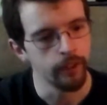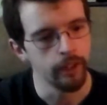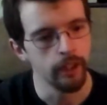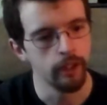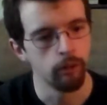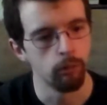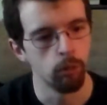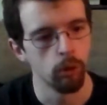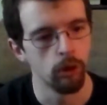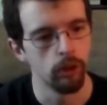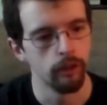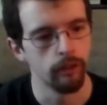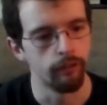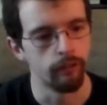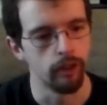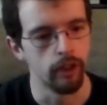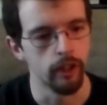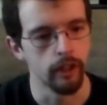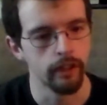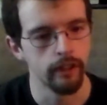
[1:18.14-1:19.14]
In a world
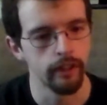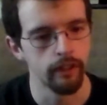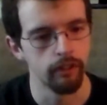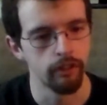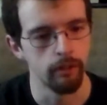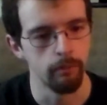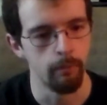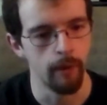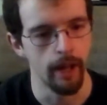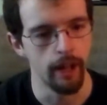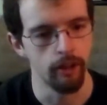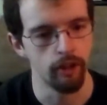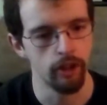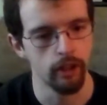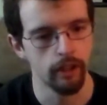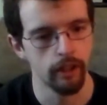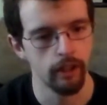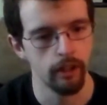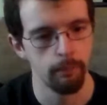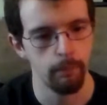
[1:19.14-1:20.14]
of darkness and
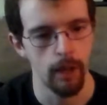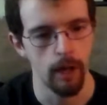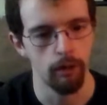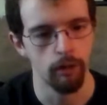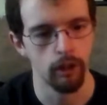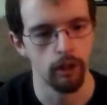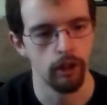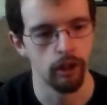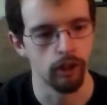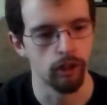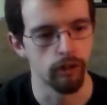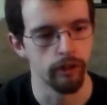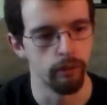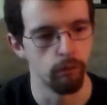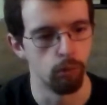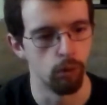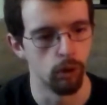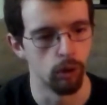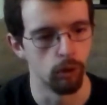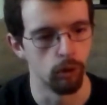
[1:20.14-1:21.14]
magic,
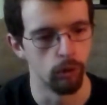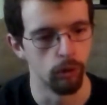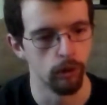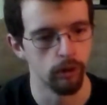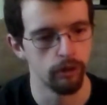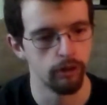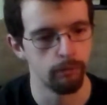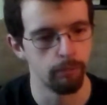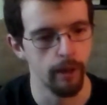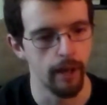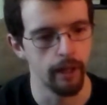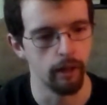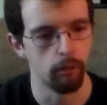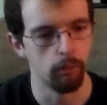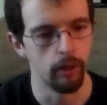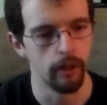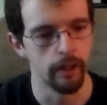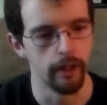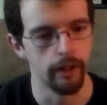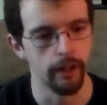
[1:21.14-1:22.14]
power-hungry warlords
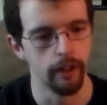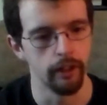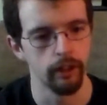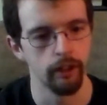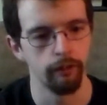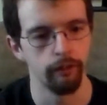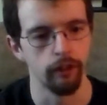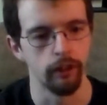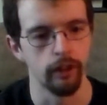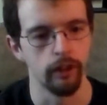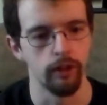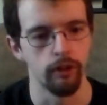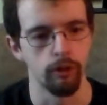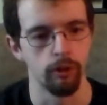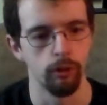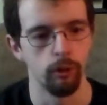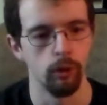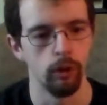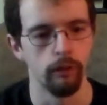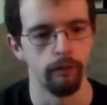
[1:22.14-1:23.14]
battle one another for
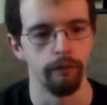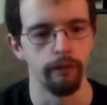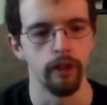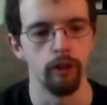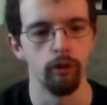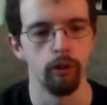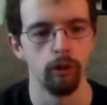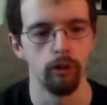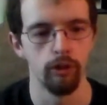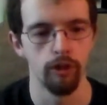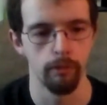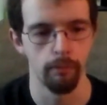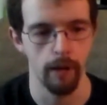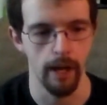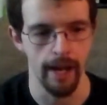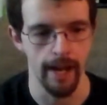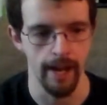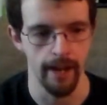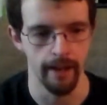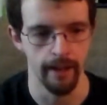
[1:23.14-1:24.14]
control of feudal
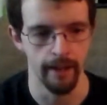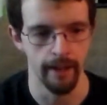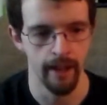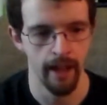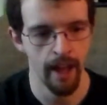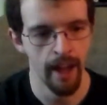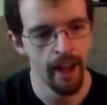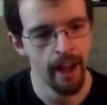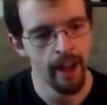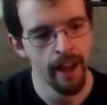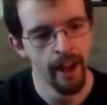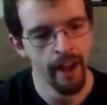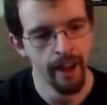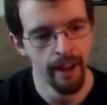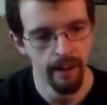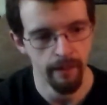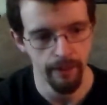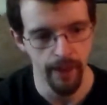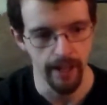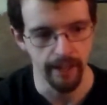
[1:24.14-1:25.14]
Japan.
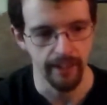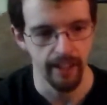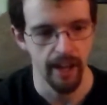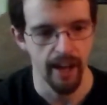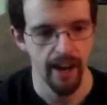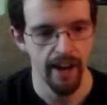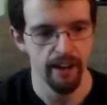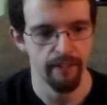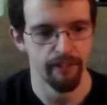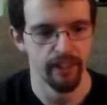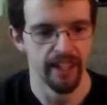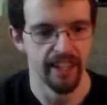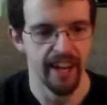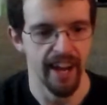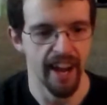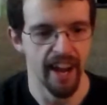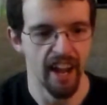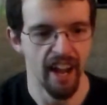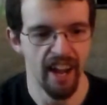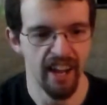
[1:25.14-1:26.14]
At the height of the
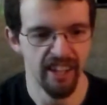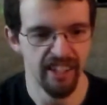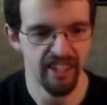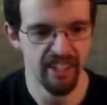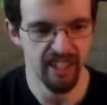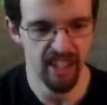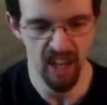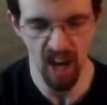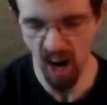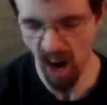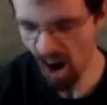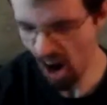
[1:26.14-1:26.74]
chaos...